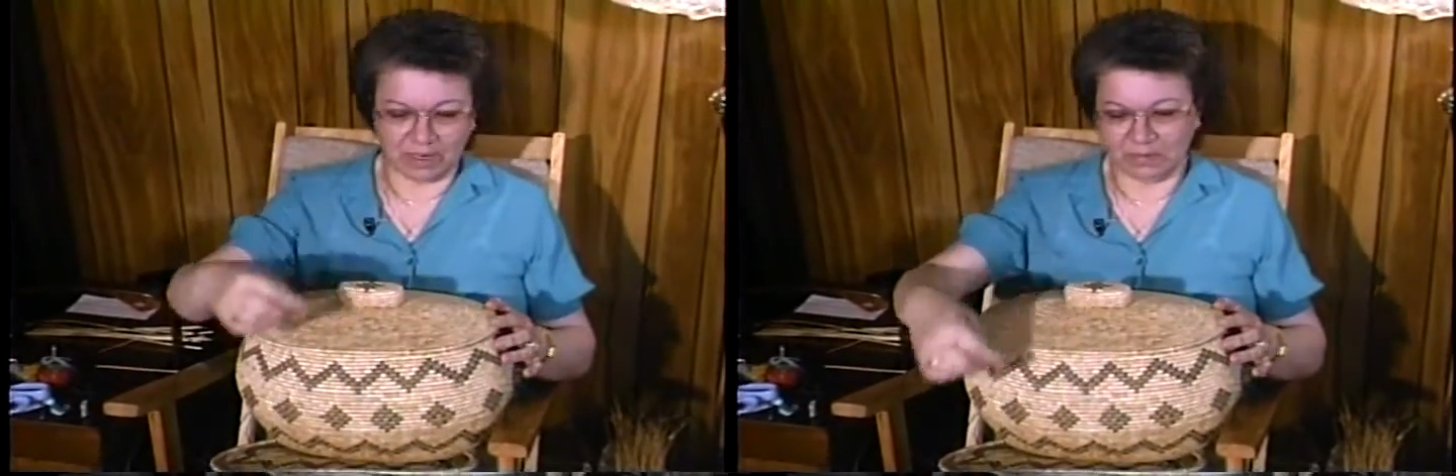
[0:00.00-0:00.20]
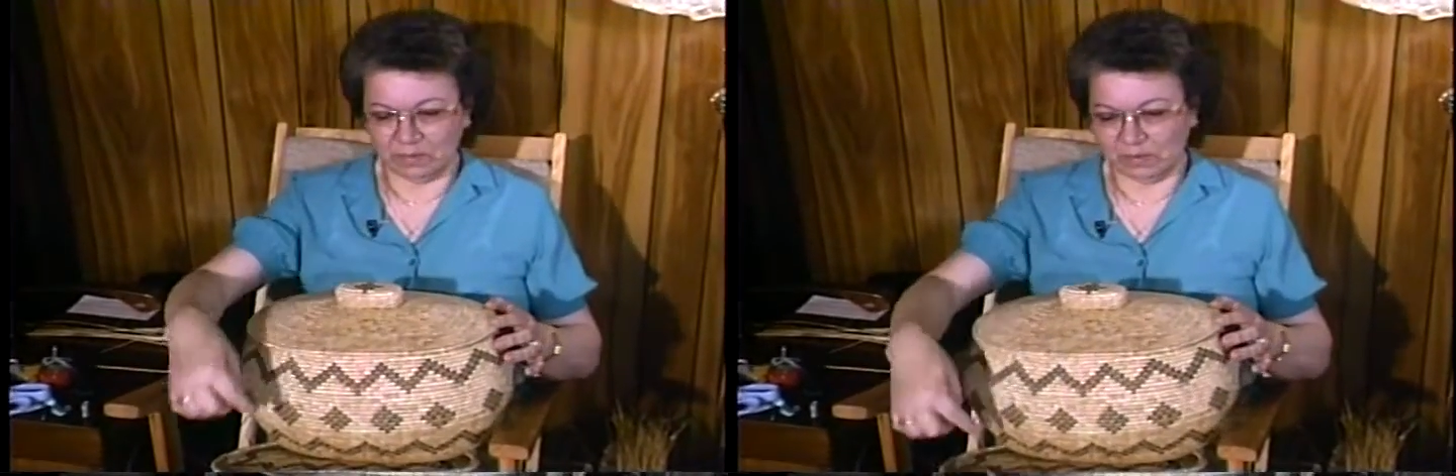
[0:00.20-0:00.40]

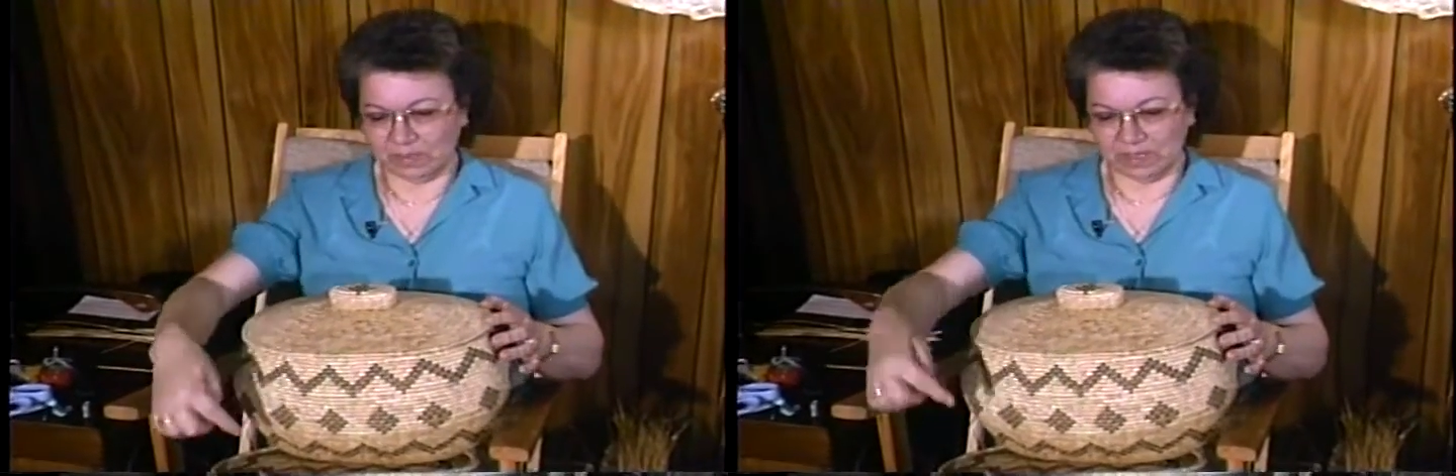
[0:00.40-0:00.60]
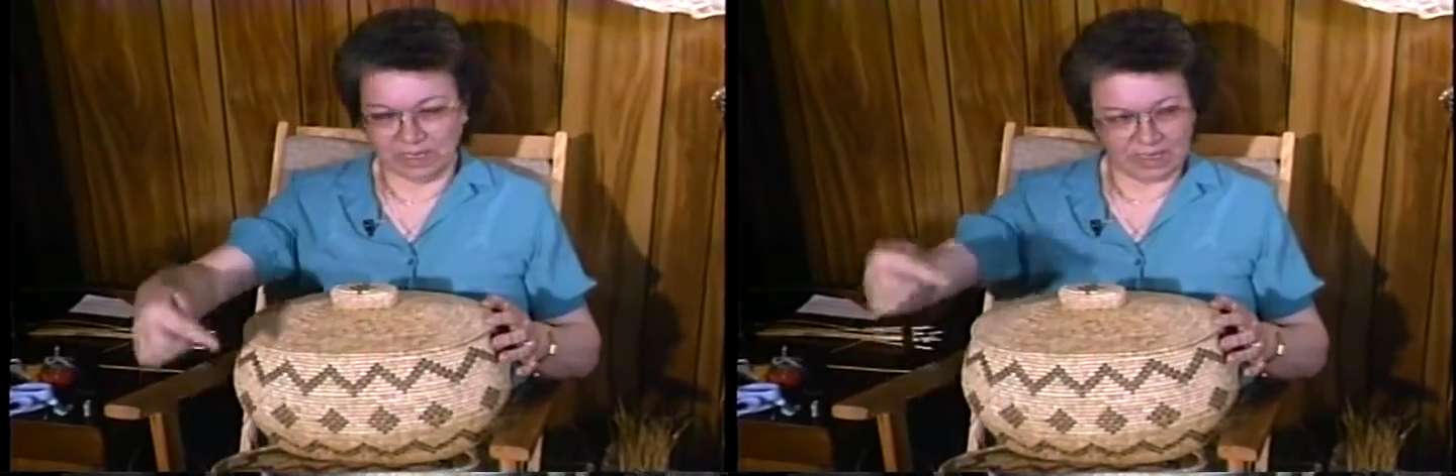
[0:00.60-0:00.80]
probably
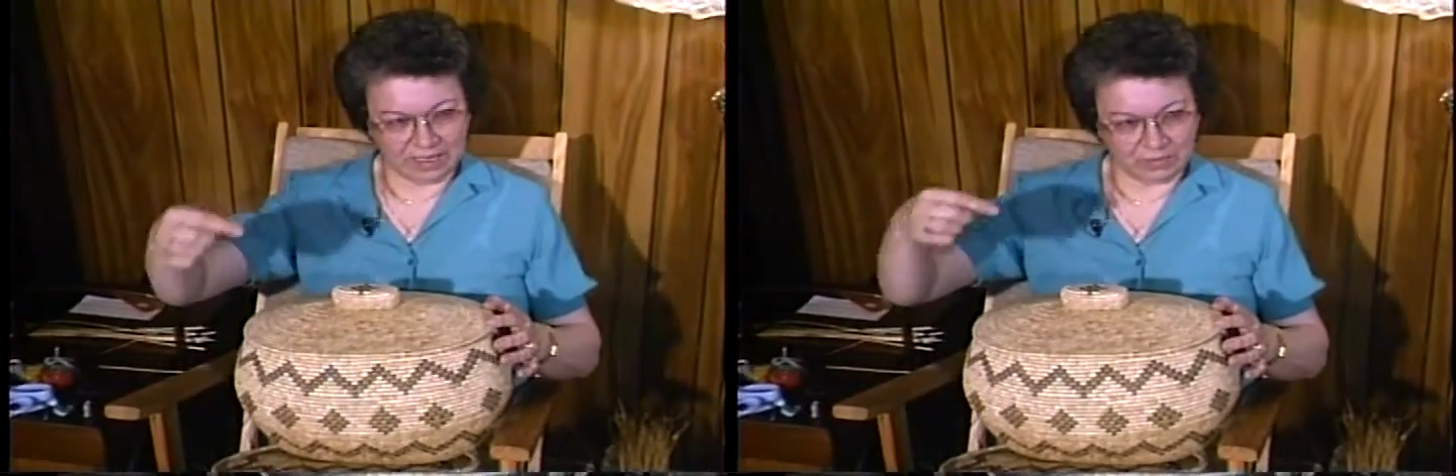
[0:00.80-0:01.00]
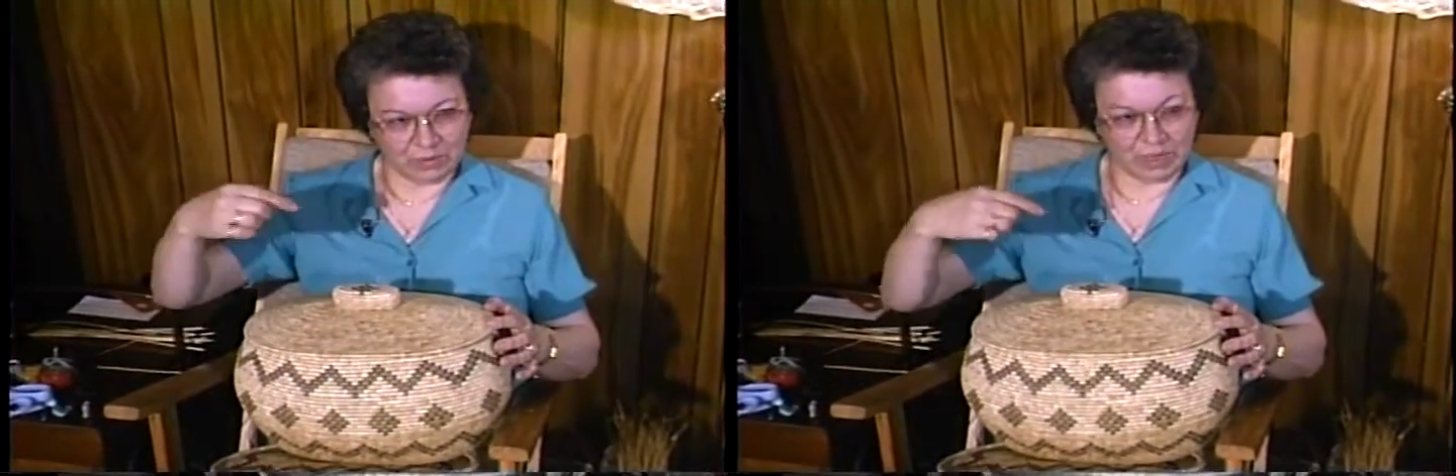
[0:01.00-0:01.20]

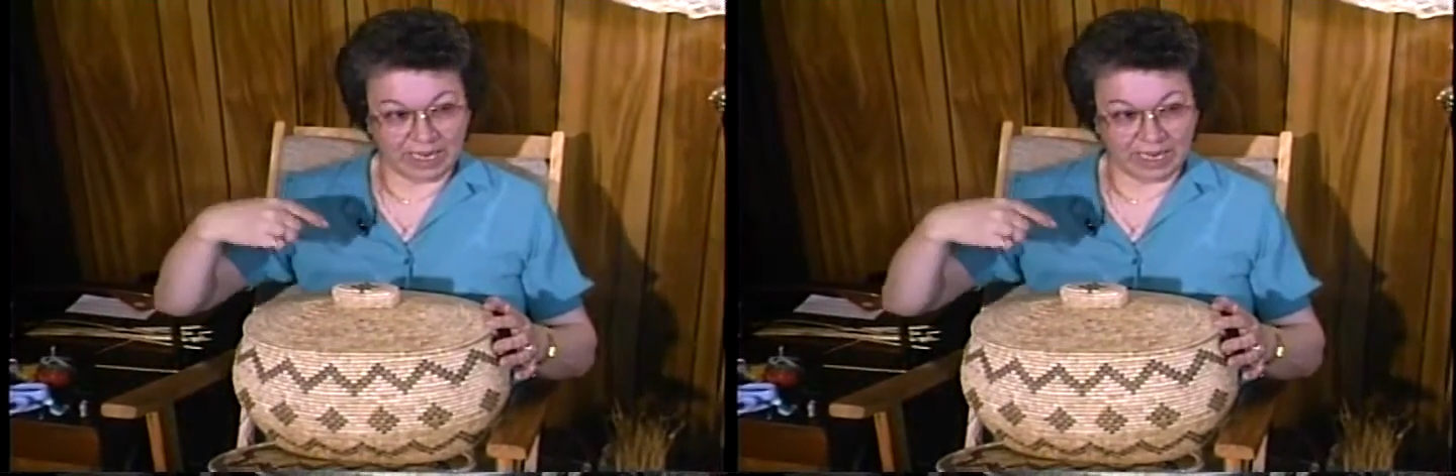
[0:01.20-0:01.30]
put